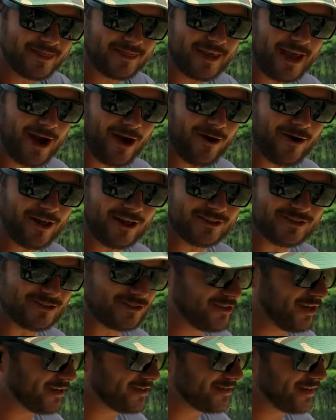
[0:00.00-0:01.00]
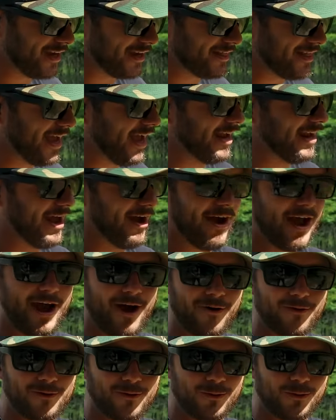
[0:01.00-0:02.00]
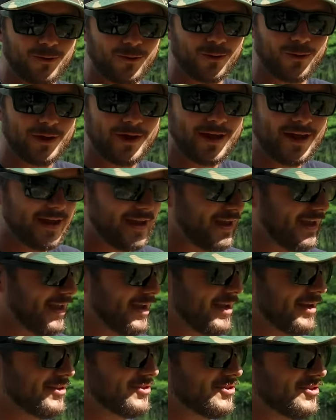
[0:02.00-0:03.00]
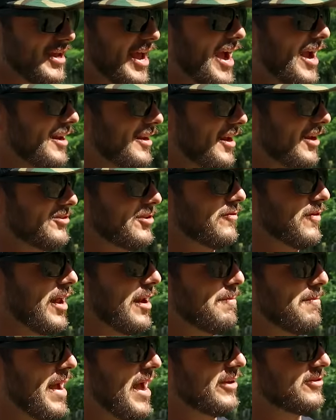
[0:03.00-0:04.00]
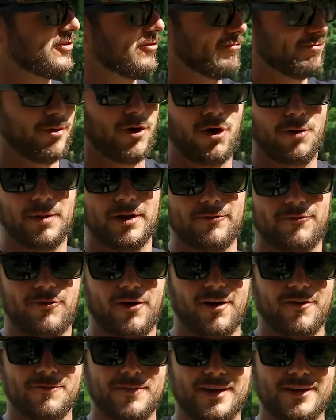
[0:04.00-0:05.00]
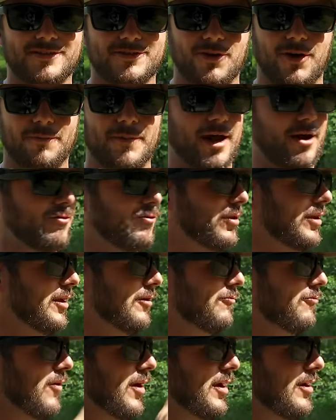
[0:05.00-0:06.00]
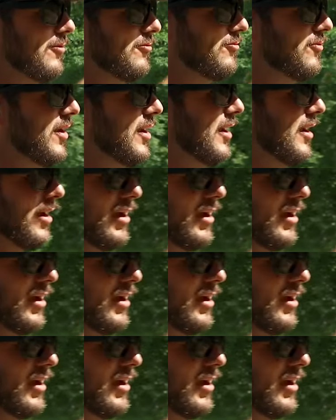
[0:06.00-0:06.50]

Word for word: There it is, just like that. Now, how cool is that? And yes, I've got a massive berm in front of me, so I'm not really afraid of